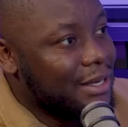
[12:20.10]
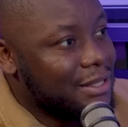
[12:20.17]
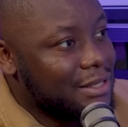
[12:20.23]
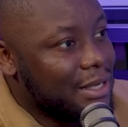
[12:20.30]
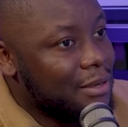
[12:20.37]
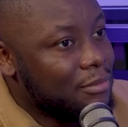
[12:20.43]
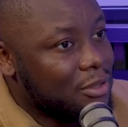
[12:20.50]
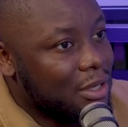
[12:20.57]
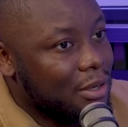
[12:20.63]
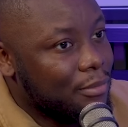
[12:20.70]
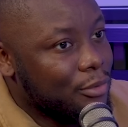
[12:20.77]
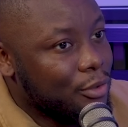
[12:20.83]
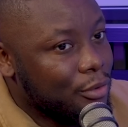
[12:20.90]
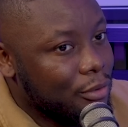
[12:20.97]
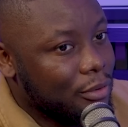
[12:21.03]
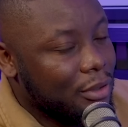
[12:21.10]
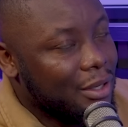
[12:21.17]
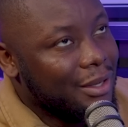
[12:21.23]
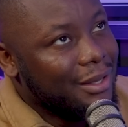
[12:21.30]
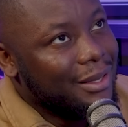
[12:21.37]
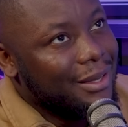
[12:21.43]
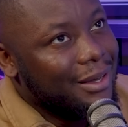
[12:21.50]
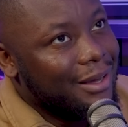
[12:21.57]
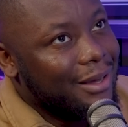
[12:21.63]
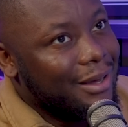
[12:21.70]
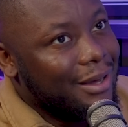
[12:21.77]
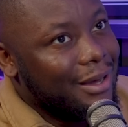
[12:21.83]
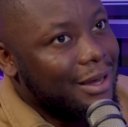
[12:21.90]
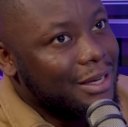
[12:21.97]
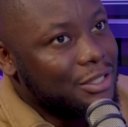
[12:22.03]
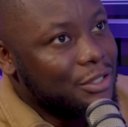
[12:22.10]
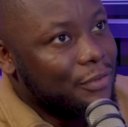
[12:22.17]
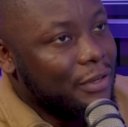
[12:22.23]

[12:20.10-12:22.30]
the same time, you. I just